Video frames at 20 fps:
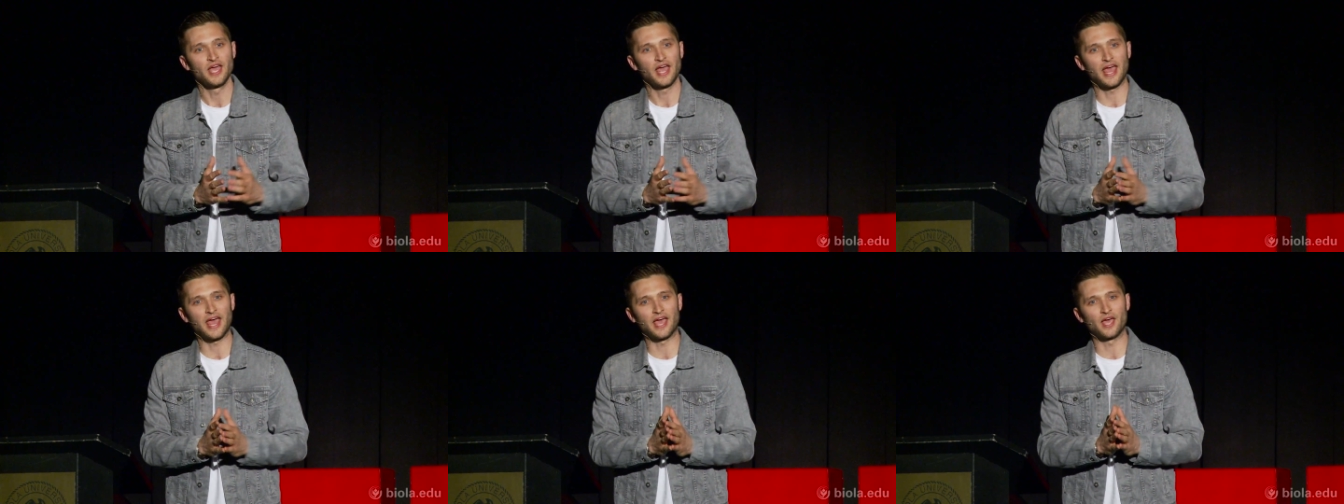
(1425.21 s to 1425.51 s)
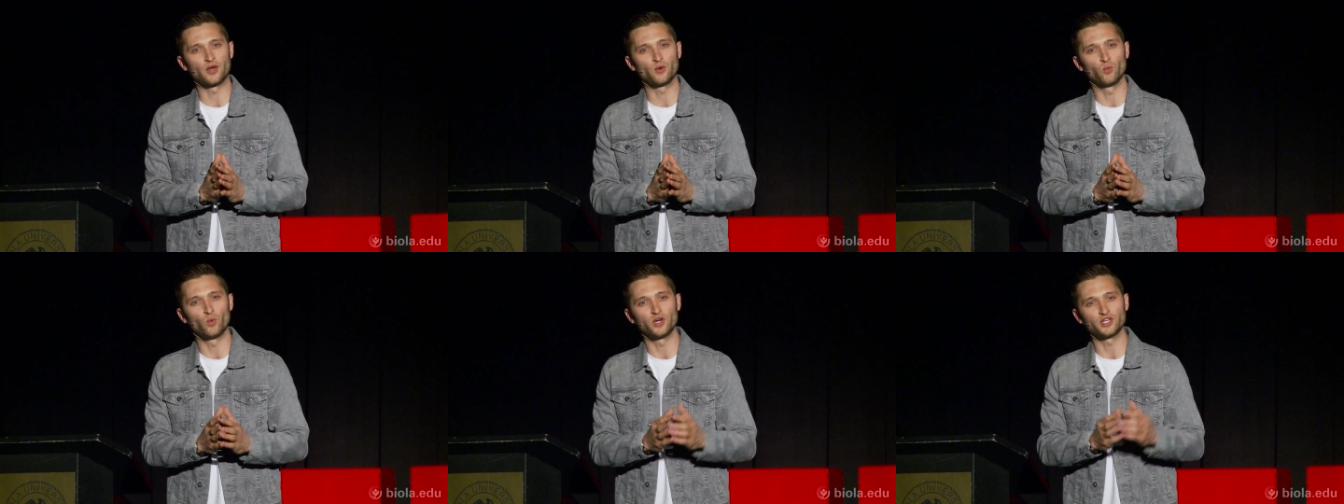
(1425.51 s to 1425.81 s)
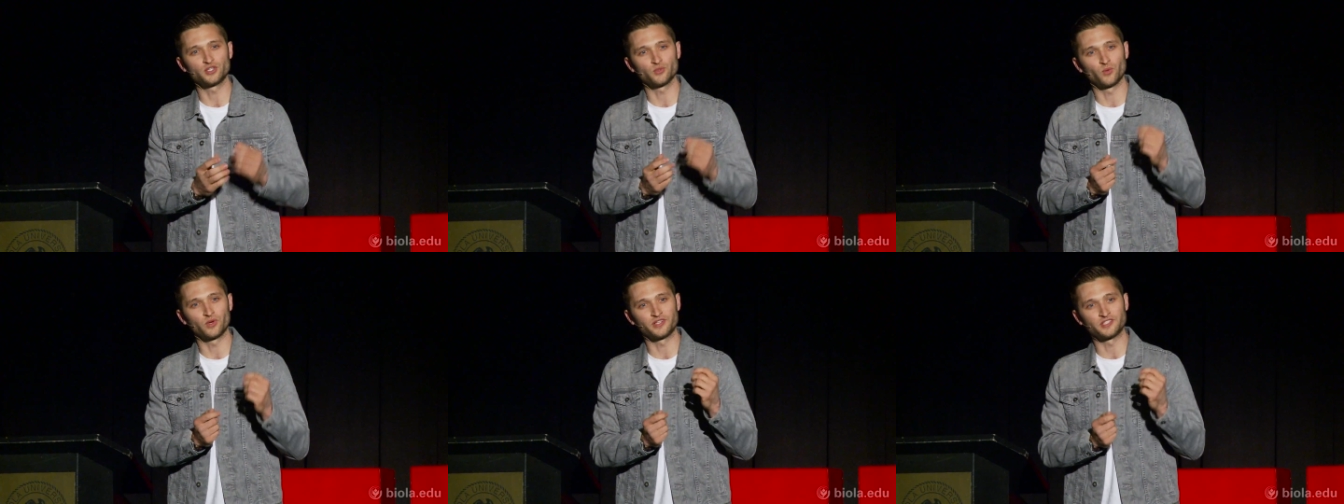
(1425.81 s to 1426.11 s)
And
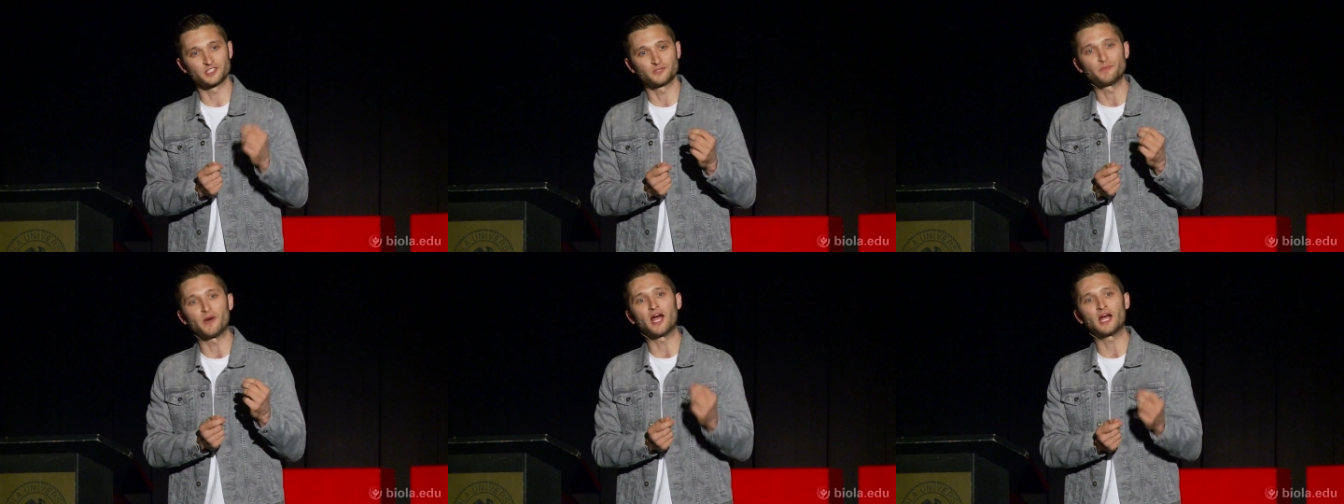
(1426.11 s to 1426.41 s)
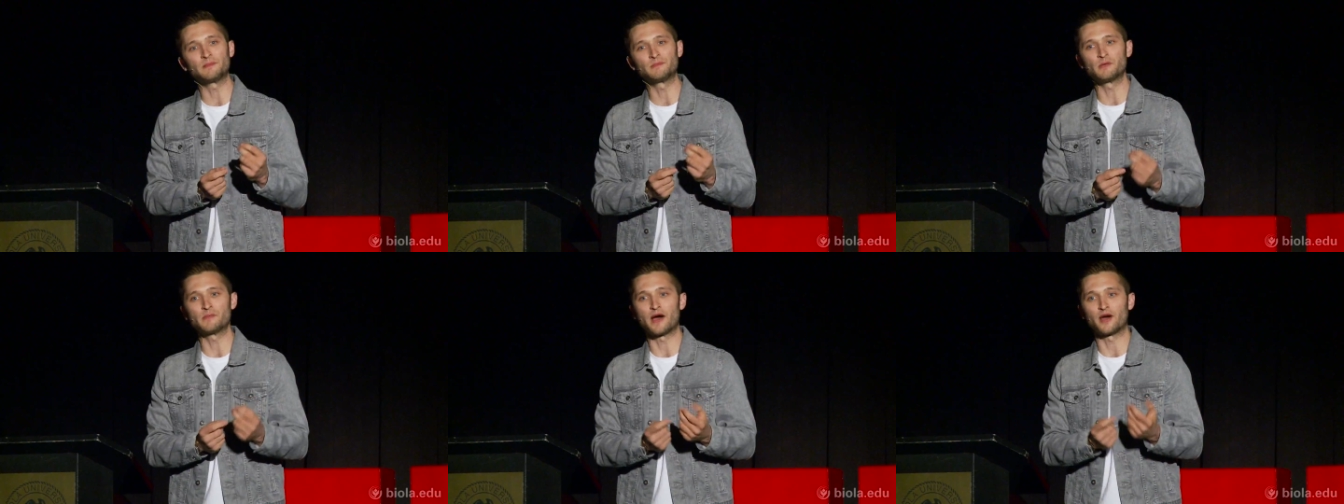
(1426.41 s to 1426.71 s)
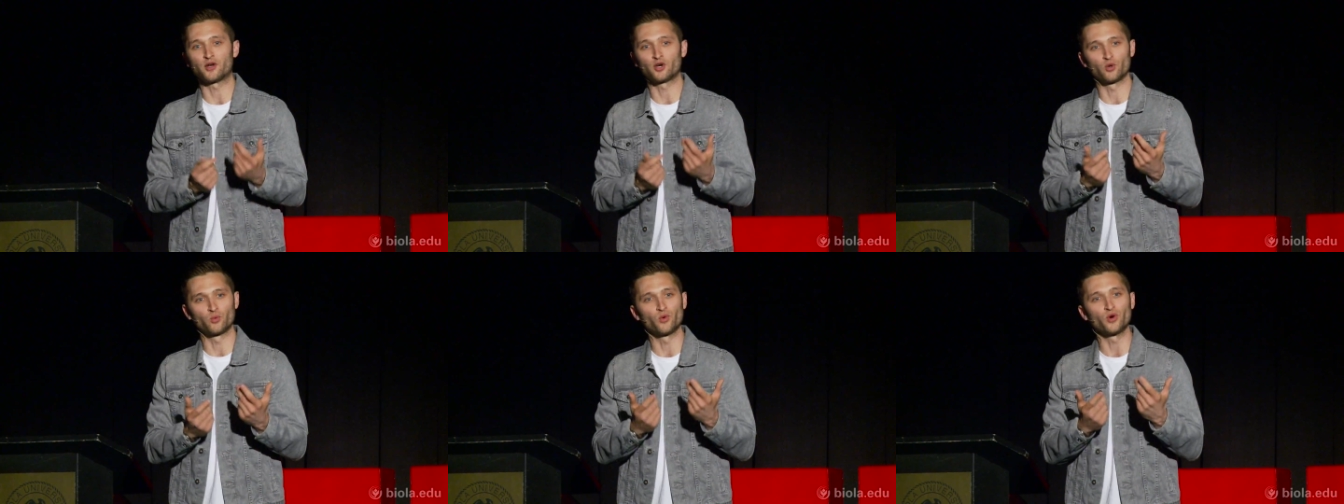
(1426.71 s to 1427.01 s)
what, what inspired me
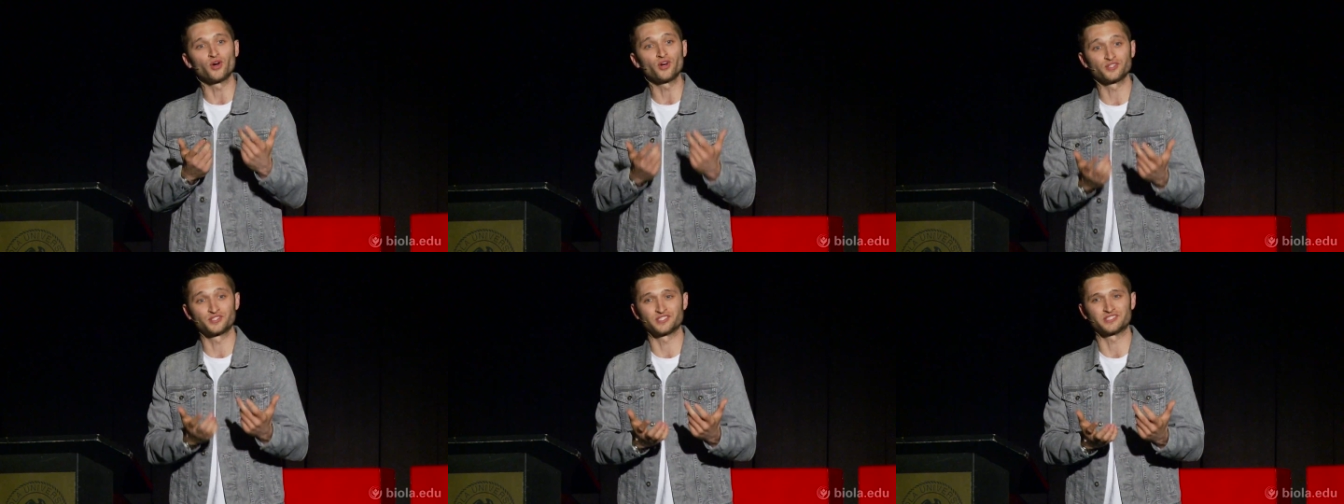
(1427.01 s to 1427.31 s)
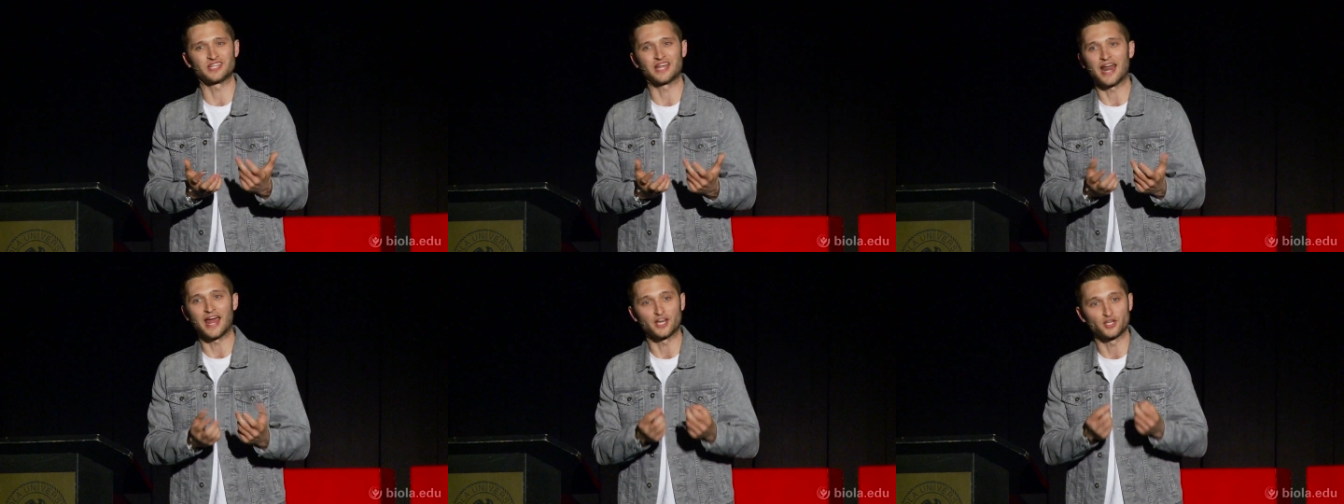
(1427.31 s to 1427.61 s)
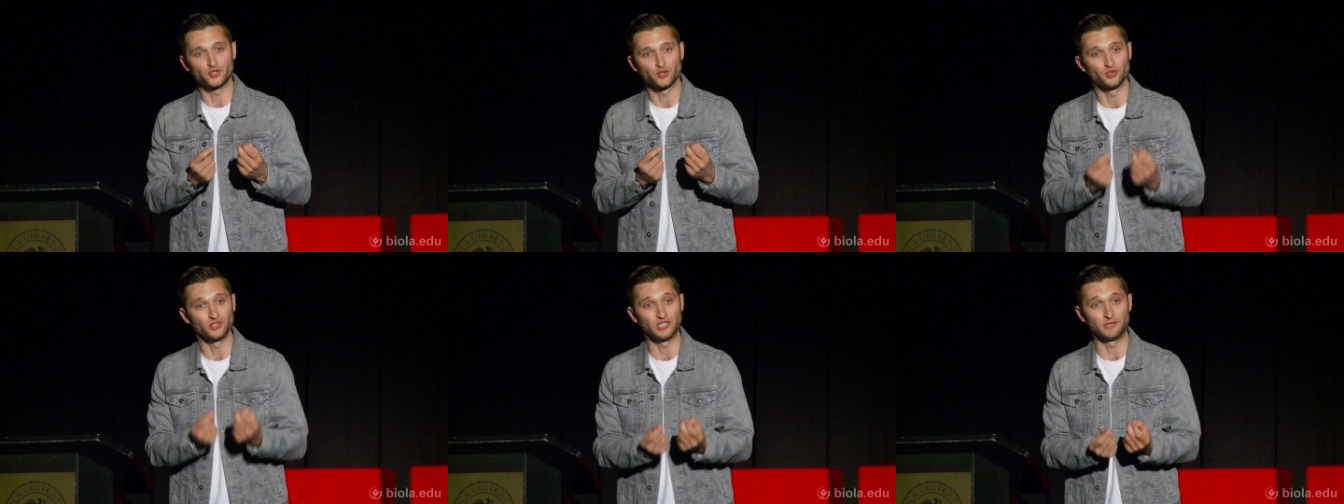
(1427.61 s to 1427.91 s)
about her words is that I
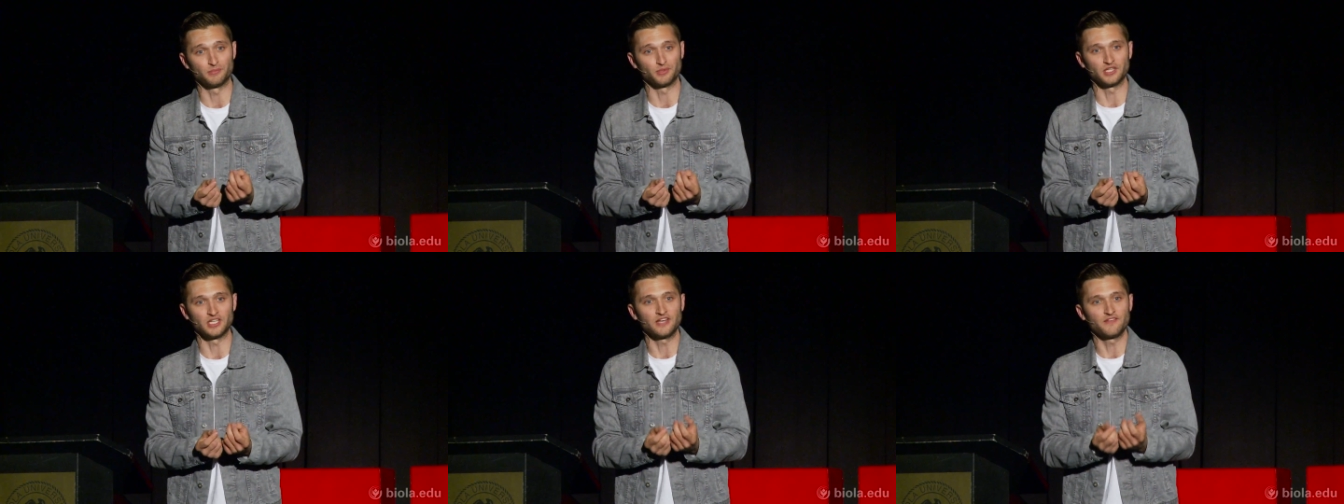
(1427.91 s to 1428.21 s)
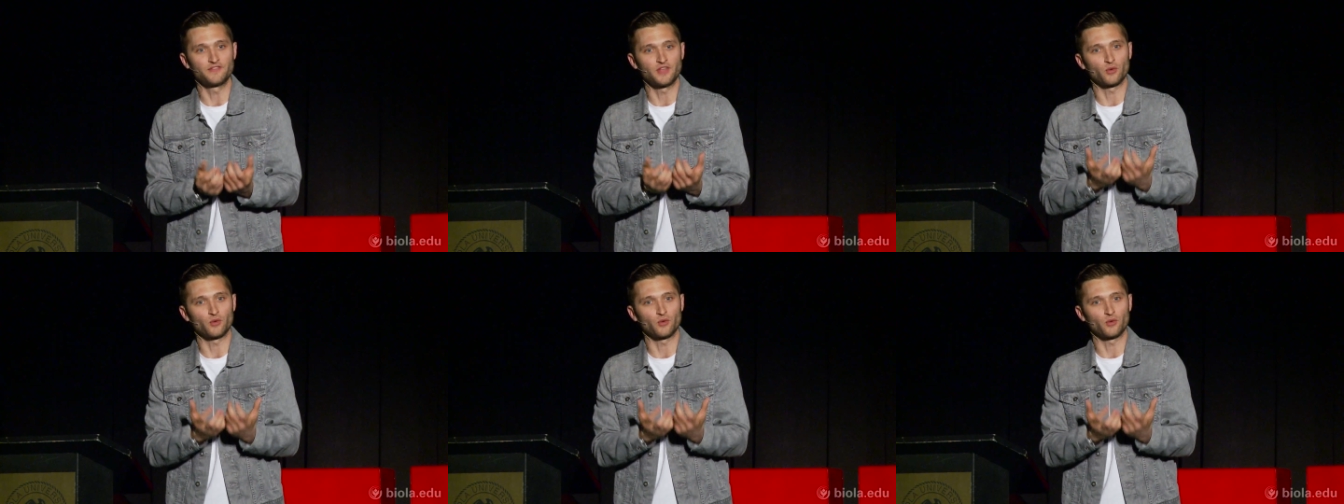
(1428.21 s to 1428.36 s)
truly believe